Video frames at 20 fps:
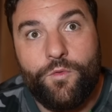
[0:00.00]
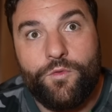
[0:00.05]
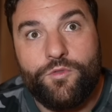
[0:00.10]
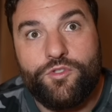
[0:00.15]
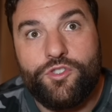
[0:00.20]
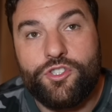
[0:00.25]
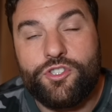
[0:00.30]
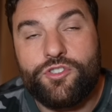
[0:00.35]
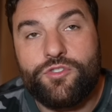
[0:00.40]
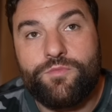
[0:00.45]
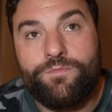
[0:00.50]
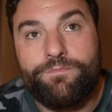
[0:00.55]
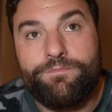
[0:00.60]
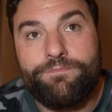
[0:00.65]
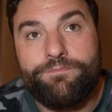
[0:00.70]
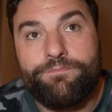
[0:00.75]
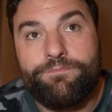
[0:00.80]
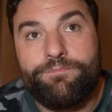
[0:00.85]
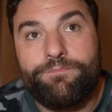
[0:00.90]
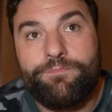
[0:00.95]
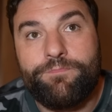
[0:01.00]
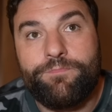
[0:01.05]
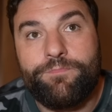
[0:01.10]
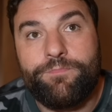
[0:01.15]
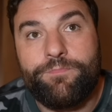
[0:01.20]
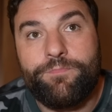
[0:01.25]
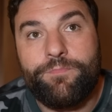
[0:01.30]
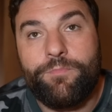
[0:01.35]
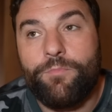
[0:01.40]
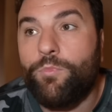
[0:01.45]
Just
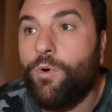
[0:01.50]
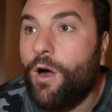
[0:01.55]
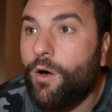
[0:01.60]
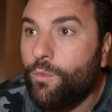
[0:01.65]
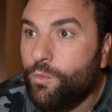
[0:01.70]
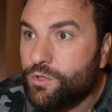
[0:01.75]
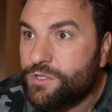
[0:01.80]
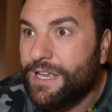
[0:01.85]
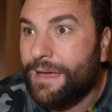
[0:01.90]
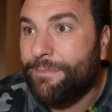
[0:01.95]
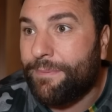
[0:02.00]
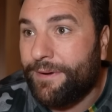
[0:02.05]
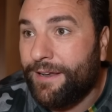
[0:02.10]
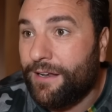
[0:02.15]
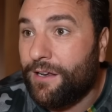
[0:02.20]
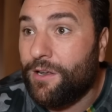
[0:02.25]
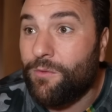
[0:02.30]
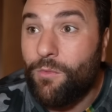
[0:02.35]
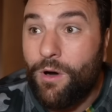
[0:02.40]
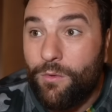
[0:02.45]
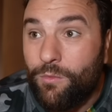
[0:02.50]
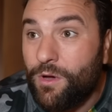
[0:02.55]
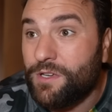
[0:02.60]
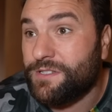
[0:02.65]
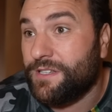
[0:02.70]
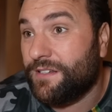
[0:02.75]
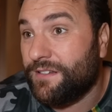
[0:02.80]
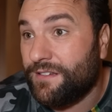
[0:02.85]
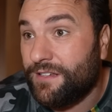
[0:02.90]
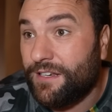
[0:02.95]
what was happening and what
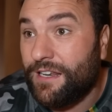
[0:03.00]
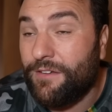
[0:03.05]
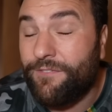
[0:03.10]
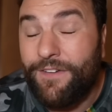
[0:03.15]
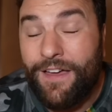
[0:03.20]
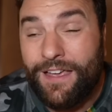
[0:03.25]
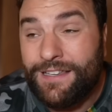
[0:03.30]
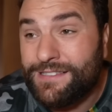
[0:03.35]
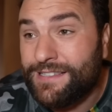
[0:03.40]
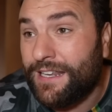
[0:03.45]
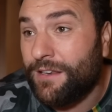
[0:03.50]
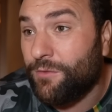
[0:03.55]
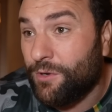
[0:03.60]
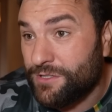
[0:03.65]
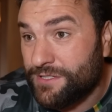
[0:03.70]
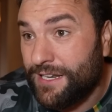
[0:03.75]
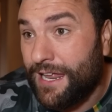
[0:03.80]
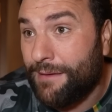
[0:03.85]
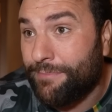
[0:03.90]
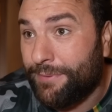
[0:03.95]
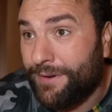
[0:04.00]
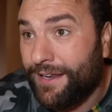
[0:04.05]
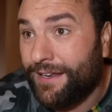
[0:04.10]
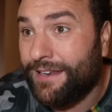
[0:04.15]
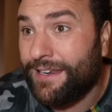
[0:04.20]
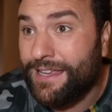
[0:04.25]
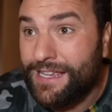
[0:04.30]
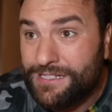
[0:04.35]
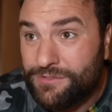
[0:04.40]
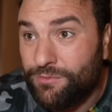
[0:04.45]
wasn't. And if I said it wasn't
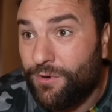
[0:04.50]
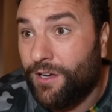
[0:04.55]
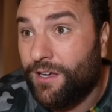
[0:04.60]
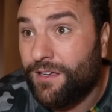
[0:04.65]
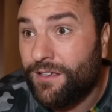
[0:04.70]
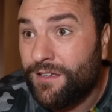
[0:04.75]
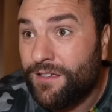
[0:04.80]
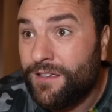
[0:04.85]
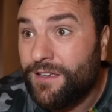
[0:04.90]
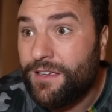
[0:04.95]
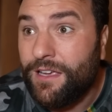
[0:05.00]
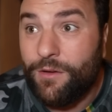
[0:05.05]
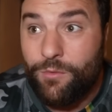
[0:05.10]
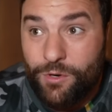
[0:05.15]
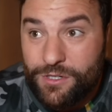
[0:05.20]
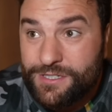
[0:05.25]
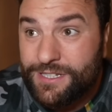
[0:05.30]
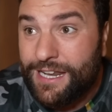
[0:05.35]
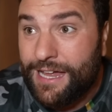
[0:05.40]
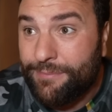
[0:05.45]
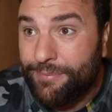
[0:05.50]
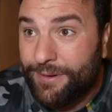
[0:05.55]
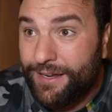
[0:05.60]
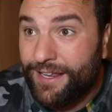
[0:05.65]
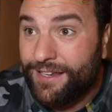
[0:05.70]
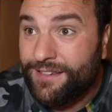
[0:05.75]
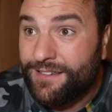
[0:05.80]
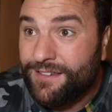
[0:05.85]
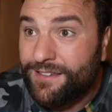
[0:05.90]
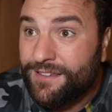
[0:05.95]
happening, guess what? It wasn't
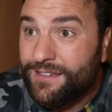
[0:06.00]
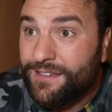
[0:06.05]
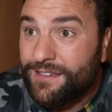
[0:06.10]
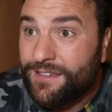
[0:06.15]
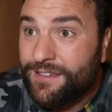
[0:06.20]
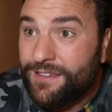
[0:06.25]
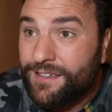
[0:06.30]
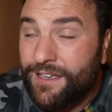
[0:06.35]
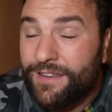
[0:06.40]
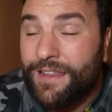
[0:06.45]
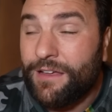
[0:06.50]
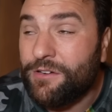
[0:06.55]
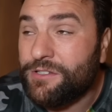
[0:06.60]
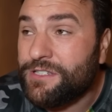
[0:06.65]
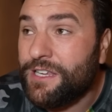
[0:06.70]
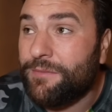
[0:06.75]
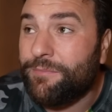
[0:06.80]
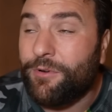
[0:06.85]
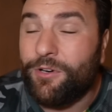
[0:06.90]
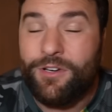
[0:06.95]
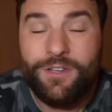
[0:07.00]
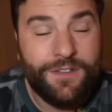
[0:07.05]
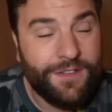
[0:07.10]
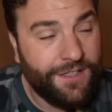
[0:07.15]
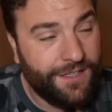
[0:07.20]
happening. And that was it. But